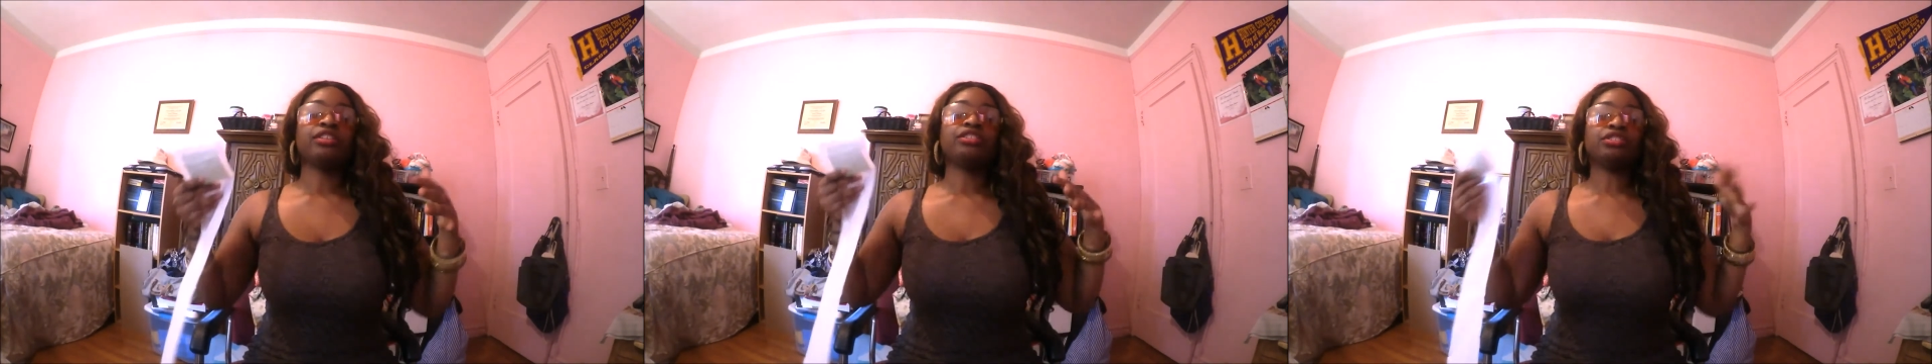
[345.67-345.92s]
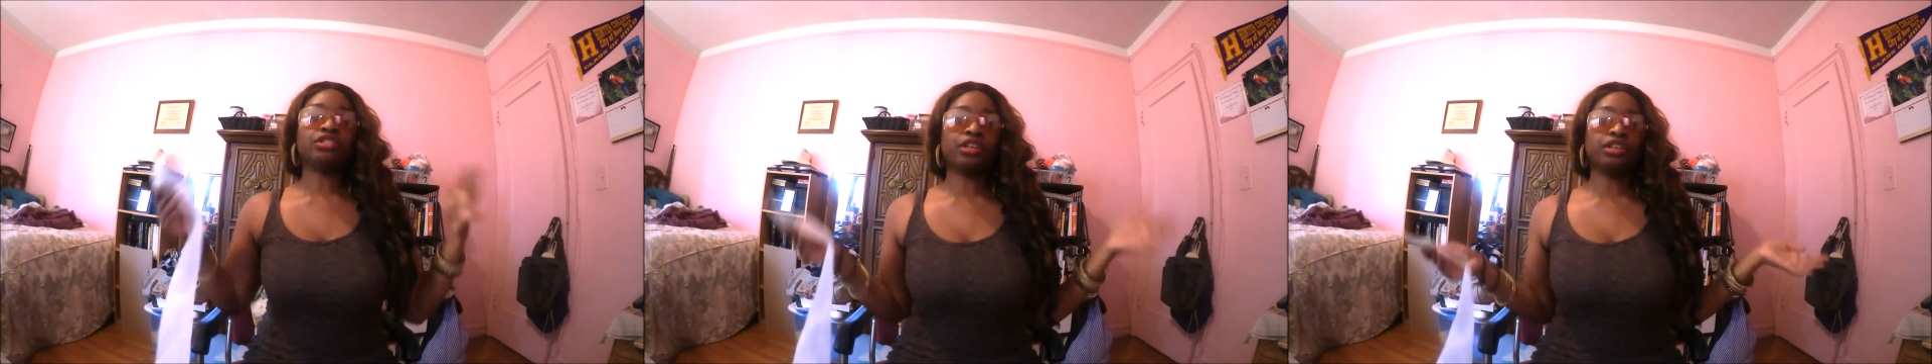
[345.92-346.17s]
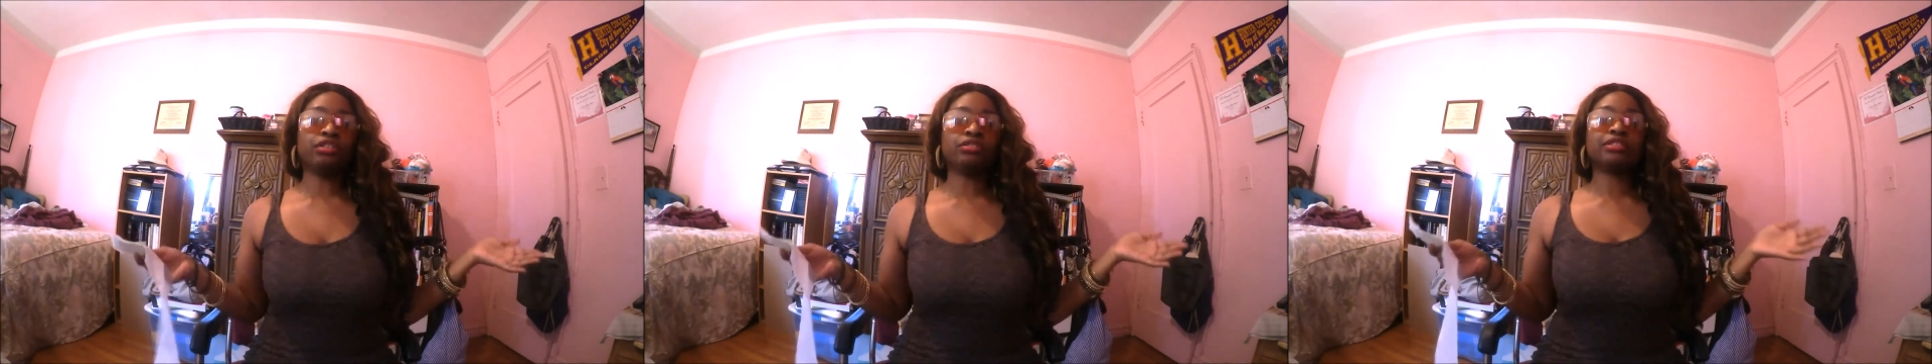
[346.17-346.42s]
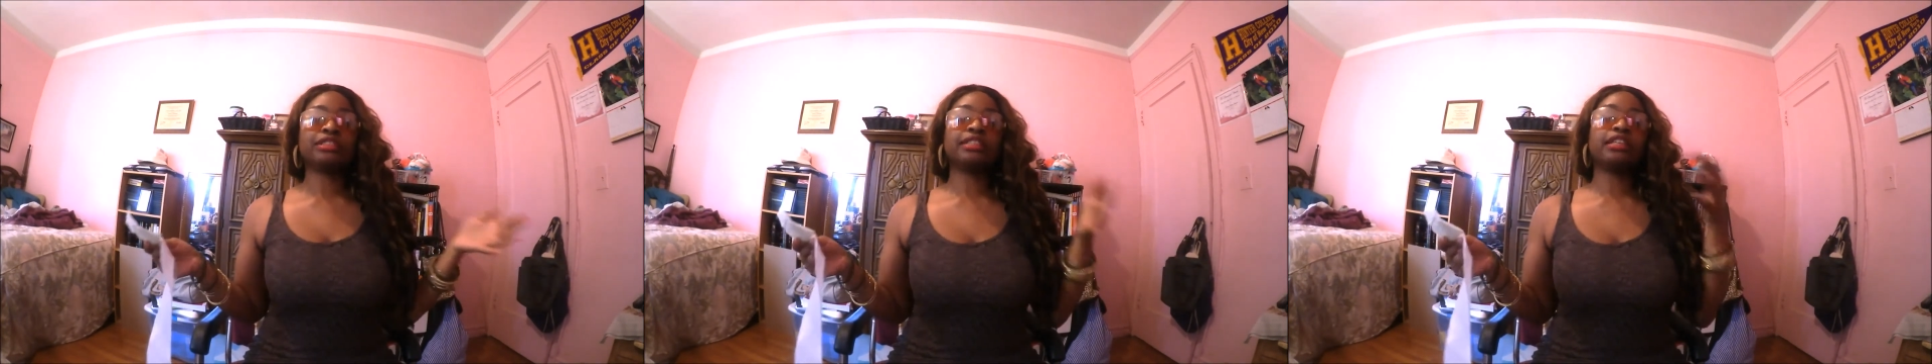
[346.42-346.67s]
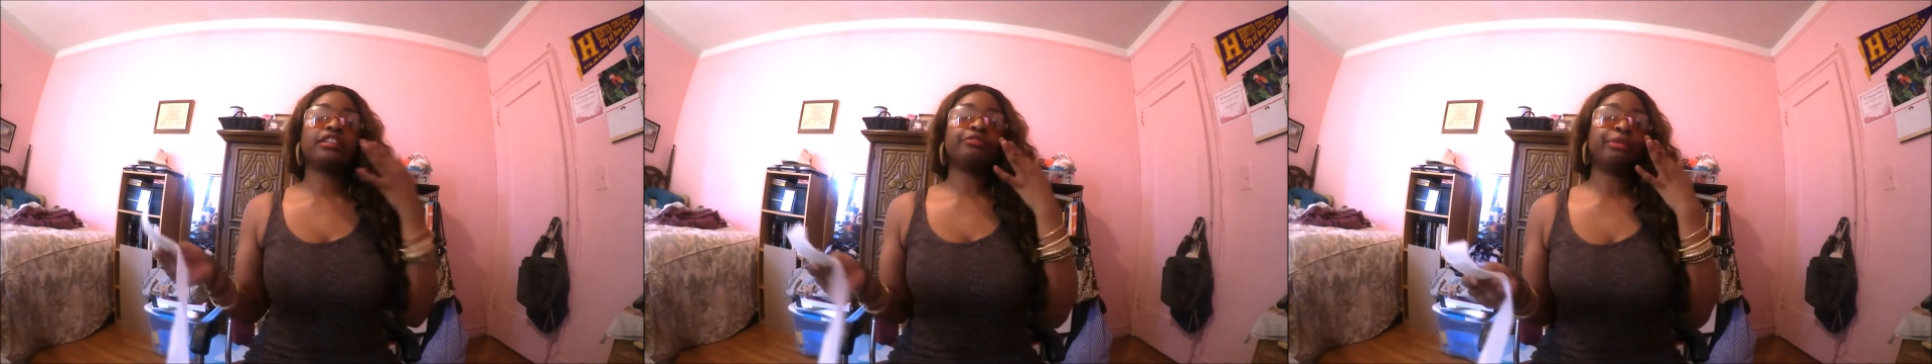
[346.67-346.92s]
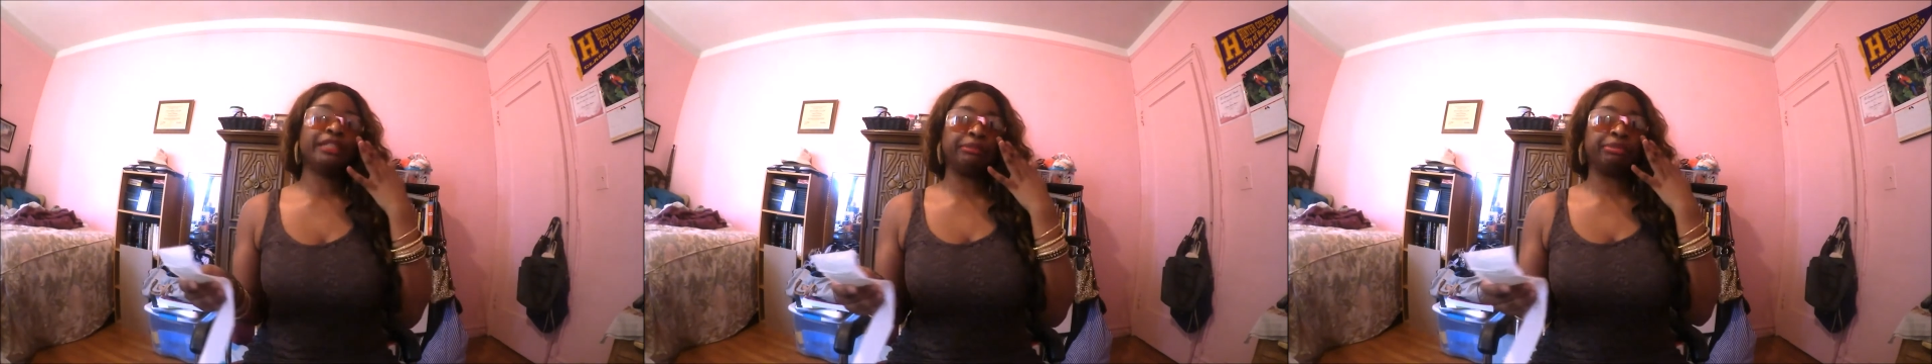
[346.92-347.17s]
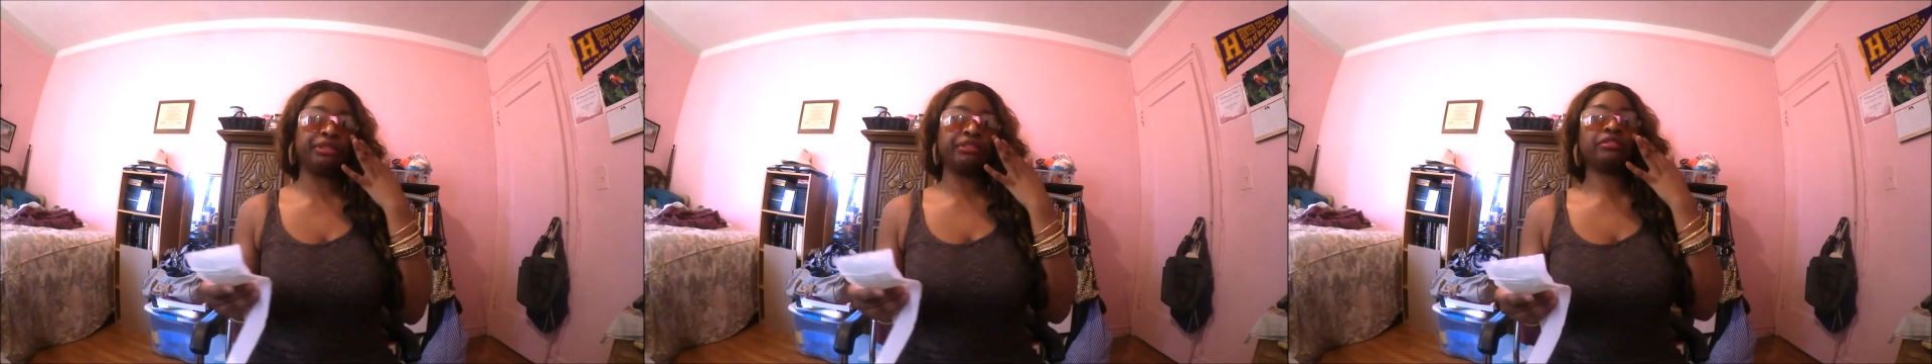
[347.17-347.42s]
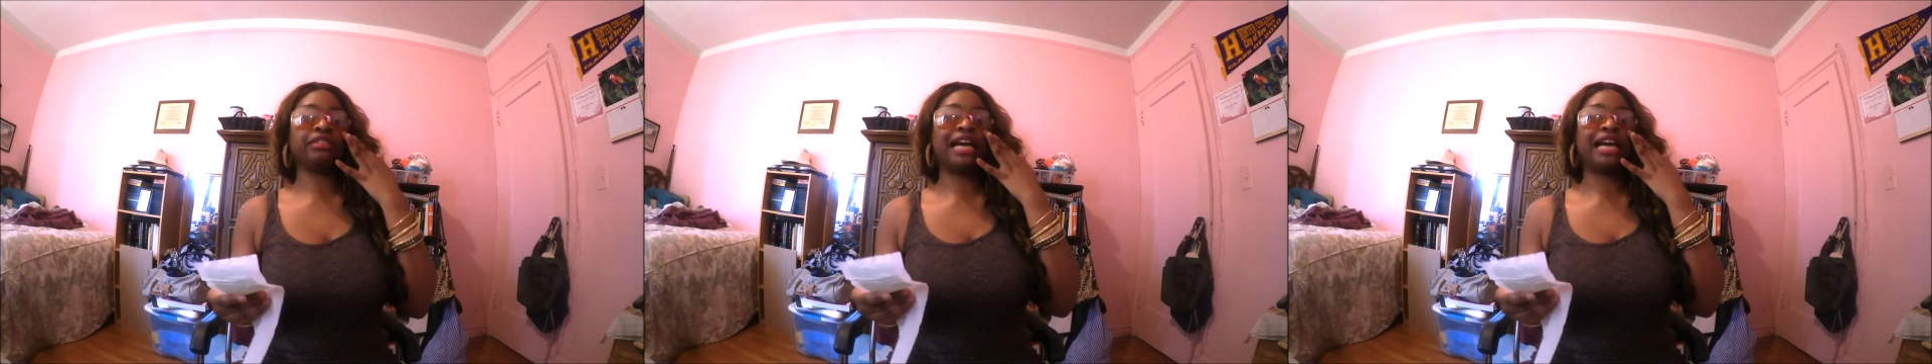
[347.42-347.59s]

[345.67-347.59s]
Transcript: you know, of people